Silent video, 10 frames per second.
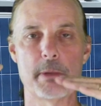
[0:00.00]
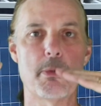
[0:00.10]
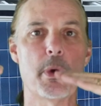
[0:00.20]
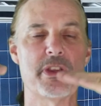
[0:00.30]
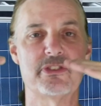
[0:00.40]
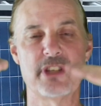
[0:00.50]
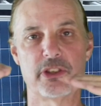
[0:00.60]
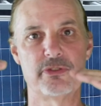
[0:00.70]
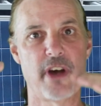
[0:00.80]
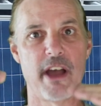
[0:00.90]
point
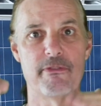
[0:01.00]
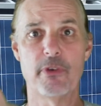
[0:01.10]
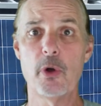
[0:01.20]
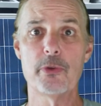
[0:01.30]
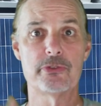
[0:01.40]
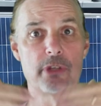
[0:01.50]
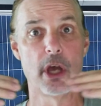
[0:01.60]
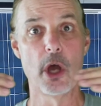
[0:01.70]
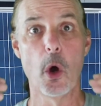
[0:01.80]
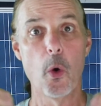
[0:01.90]
six five volts,
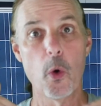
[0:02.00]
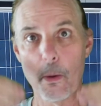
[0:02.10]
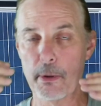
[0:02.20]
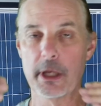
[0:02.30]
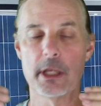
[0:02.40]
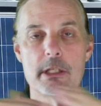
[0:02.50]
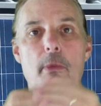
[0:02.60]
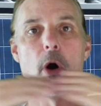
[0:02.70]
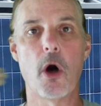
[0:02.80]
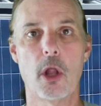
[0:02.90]
or bringing
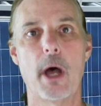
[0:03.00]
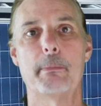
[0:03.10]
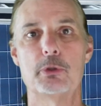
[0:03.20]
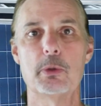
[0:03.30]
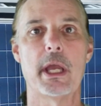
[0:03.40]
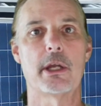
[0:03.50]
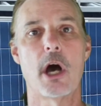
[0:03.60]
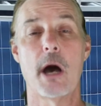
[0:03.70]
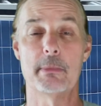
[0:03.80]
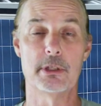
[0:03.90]
them all up to a
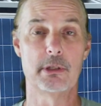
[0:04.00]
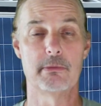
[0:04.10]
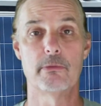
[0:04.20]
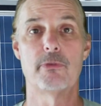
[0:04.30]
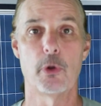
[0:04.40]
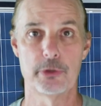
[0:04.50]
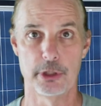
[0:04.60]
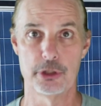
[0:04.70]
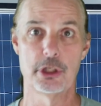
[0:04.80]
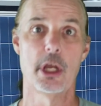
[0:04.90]
common
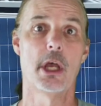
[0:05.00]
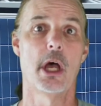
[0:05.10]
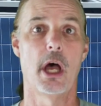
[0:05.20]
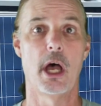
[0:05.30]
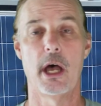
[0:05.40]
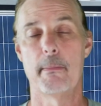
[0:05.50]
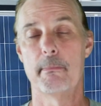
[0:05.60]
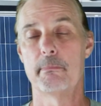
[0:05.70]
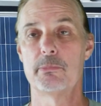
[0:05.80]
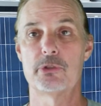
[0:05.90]
voltage.
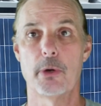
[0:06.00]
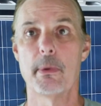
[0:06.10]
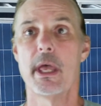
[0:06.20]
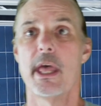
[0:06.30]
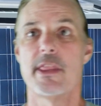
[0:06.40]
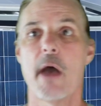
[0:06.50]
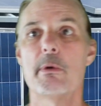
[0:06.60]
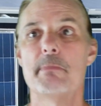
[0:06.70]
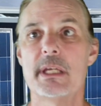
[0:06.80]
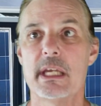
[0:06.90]
Um, so that
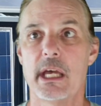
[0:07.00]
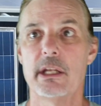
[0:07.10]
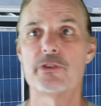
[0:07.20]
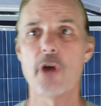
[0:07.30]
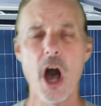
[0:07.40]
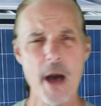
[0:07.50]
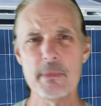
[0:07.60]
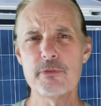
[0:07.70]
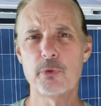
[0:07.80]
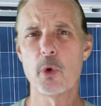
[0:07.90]
would be it. It's
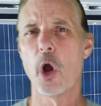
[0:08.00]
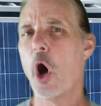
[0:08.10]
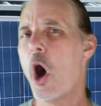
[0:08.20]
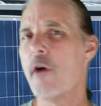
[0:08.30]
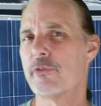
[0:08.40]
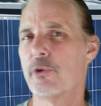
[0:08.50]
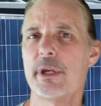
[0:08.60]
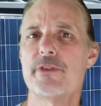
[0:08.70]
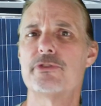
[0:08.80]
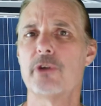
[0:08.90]
common for
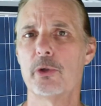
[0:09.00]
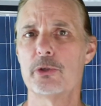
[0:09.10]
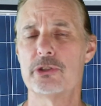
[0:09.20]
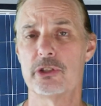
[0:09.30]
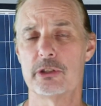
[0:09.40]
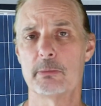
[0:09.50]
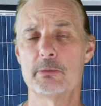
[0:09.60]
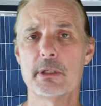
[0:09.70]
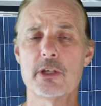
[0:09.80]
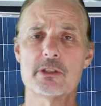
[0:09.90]
off-grid solar systems
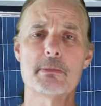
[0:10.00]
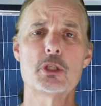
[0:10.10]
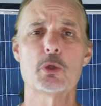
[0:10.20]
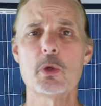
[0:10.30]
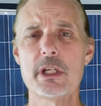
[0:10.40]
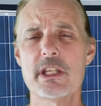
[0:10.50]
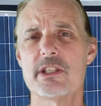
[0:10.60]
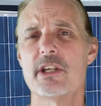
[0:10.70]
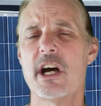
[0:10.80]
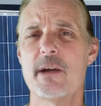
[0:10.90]
because a majority of
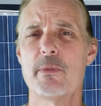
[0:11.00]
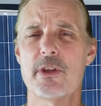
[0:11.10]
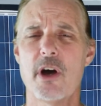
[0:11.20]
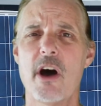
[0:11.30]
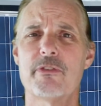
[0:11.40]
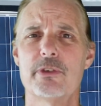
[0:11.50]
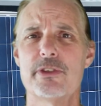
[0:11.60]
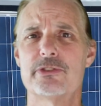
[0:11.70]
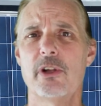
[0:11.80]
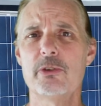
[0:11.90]
the time with an
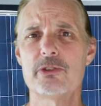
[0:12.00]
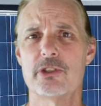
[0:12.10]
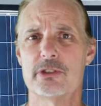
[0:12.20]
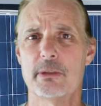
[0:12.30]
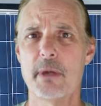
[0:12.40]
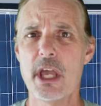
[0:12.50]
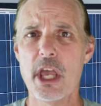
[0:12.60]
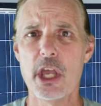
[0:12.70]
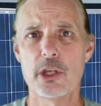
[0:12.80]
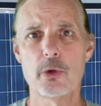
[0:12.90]
off-grid solar system,
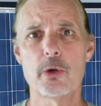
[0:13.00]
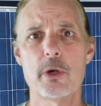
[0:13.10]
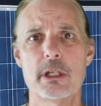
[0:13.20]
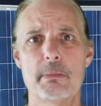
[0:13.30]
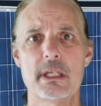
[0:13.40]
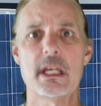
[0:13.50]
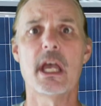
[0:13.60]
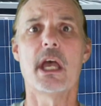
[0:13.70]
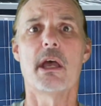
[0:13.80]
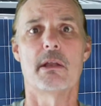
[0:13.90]
you're going to be
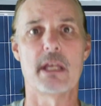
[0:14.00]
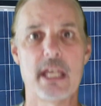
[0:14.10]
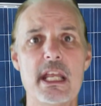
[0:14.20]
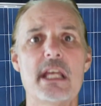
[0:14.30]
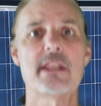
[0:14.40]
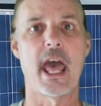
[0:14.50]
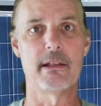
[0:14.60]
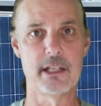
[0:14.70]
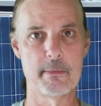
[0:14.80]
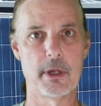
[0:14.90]
hitting
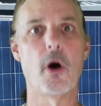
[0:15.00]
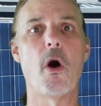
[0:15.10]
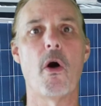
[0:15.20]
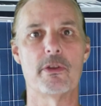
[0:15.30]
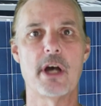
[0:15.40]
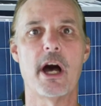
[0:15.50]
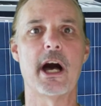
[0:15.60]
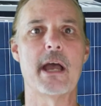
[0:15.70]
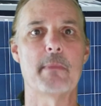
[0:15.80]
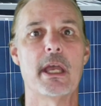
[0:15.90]
that limit all the
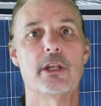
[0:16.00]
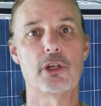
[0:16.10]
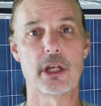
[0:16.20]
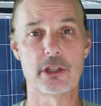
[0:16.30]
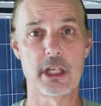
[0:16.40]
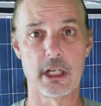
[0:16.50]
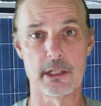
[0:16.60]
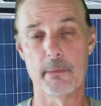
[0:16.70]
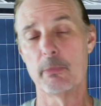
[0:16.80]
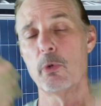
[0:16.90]
time and, and getting
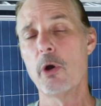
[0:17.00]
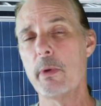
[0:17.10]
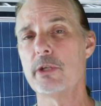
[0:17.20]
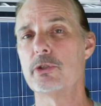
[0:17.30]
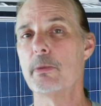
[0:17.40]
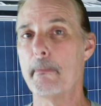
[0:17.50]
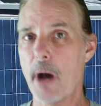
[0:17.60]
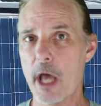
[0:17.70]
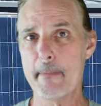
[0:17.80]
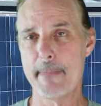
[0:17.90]
them. We'll go into
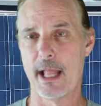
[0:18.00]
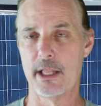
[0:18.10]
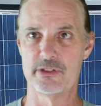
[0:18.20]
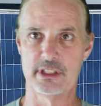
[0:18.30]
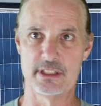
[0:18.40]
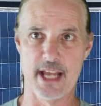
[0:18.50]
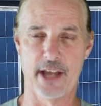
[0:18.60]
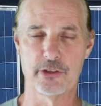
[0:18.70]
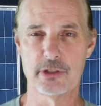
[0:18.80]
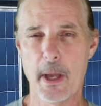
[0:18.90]
bottom balancing
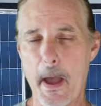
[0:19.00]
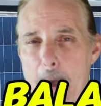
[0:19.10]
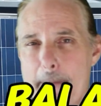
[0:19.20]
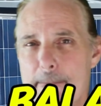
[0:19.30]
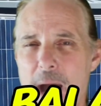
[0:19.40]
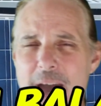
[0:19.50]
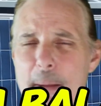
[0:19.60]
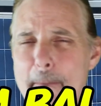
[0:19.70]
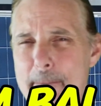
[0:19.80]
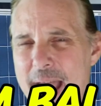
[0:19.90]
next.
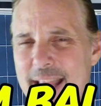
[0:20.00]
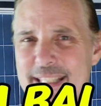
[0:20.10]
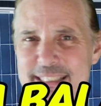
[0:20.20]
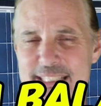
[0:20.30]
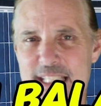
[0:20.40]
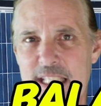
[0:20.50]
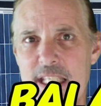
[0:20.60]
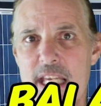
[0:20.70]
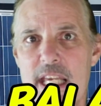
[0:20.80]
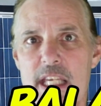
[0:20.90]
Bottom balancing
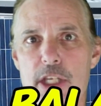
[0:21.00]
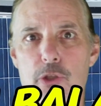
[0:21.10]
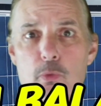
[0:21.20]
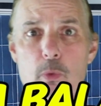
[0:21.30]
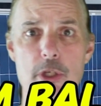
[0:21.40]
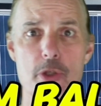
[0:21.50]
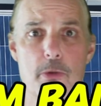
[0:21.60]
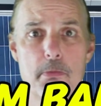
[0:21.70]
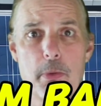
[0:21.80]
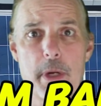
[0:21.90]
is when you
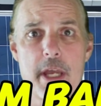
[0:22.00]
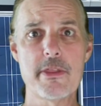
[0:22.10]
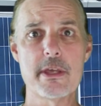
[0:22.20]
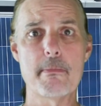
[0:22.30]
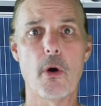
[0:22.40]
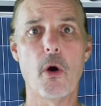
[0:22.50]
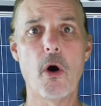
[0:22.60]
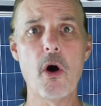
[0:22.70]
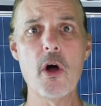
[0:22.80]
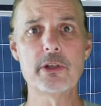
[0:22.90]
bring them
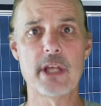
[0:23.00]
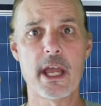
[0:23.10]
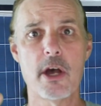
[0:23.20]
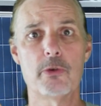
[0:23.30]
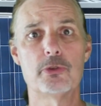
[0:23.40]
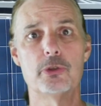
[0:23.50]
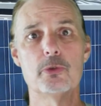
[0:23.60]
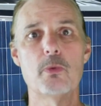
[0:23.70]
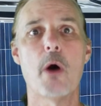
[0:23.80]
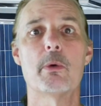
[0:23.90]
all down
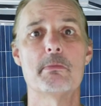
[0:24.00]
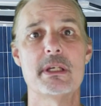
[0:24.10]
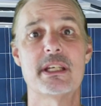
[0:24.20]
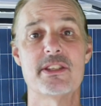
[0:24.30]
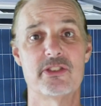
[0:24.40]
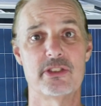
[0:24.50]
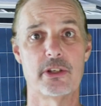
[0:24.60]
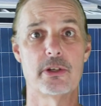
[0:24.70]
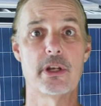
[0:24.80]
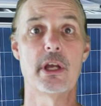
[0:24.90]
to what would be
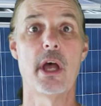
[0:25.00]
considered